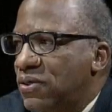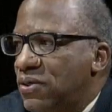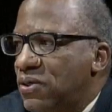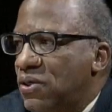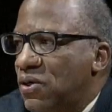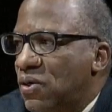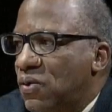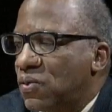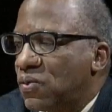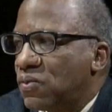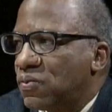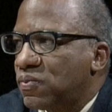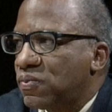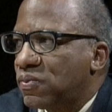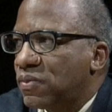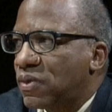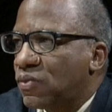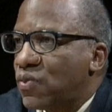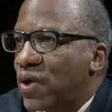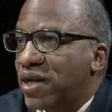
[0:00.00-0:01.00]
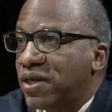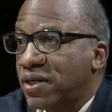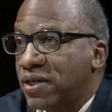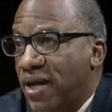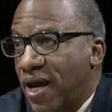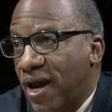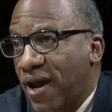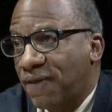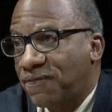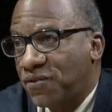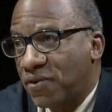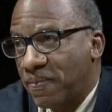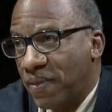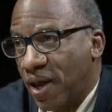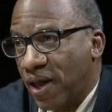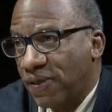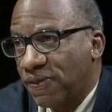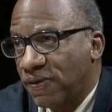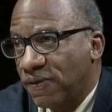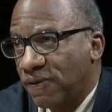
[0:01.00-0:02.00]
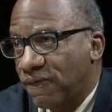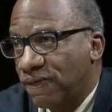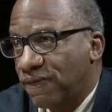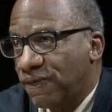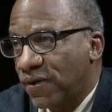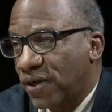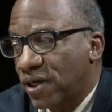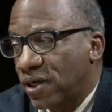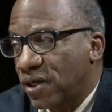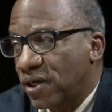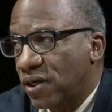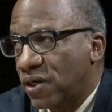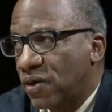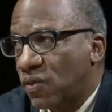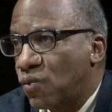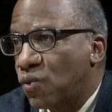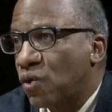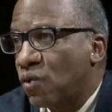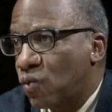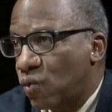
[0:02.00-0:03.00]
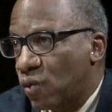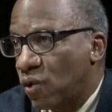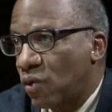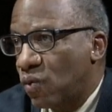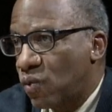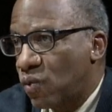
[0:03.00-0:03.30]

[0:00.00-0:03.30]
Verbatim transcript: you know, right in the aftermath of uh, World War